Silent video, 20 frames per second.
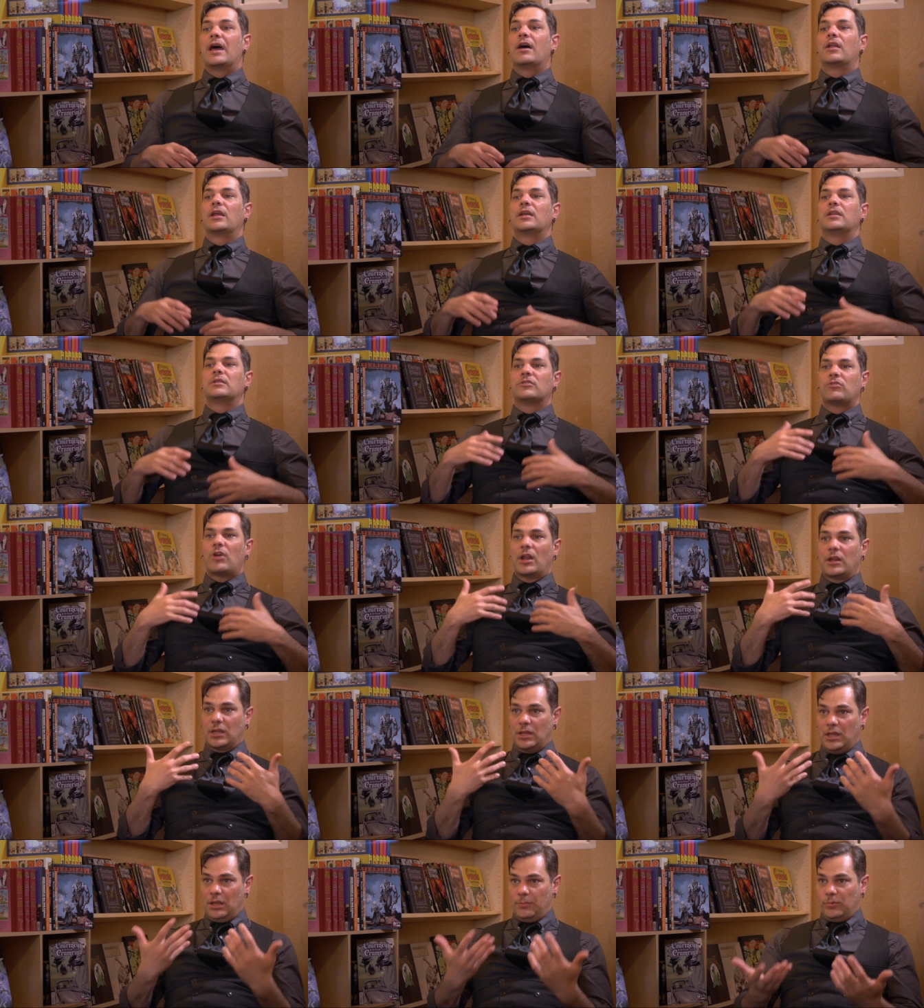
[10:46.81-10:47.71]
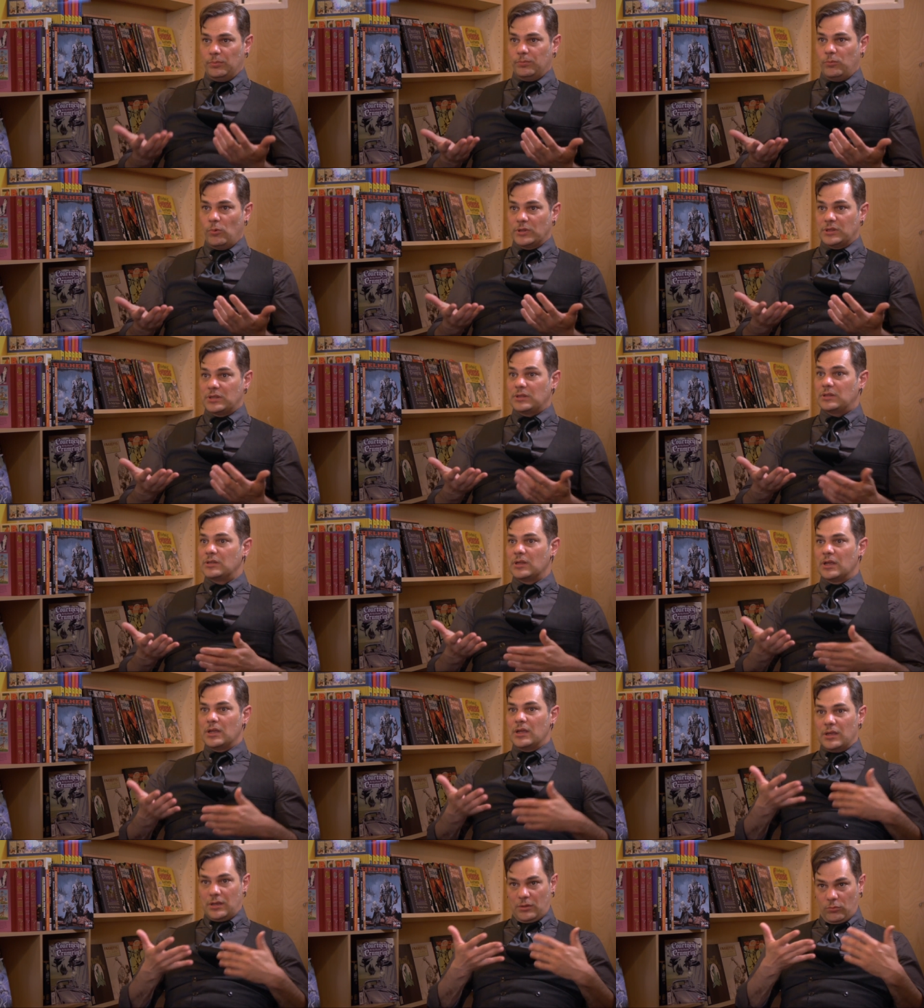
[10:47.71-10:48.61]
I try to keep
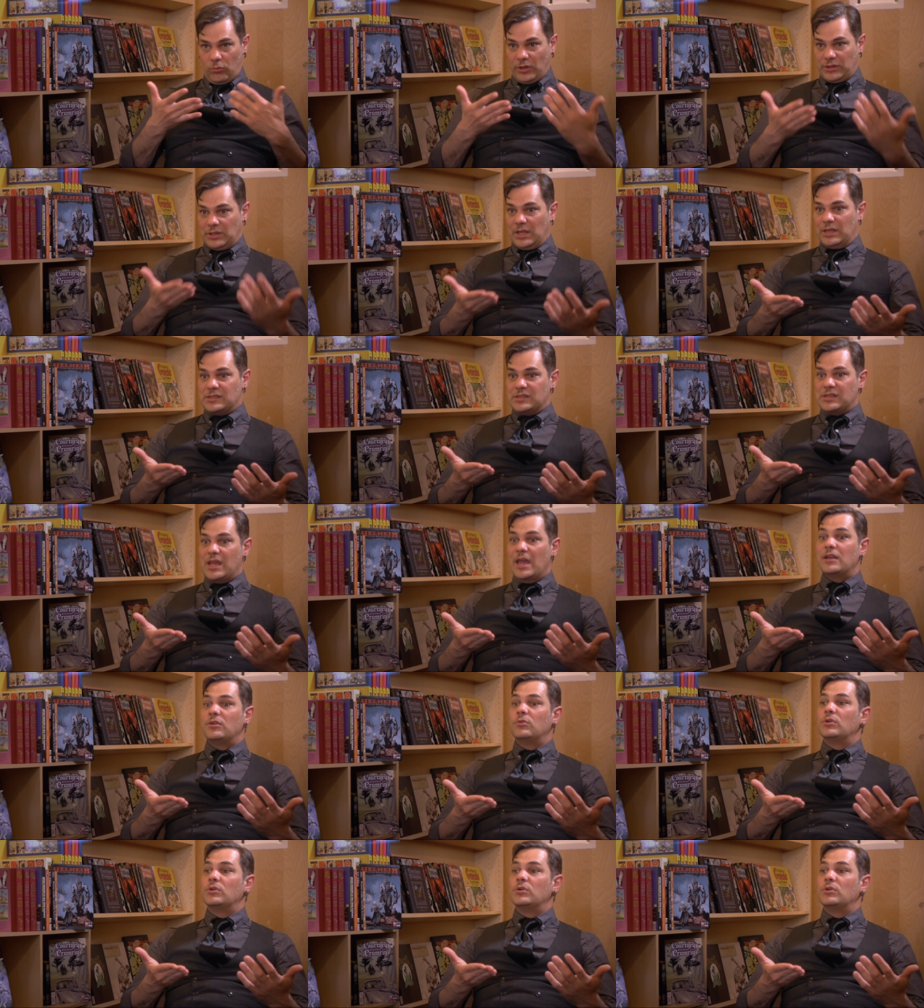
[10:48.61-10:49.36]
what they say to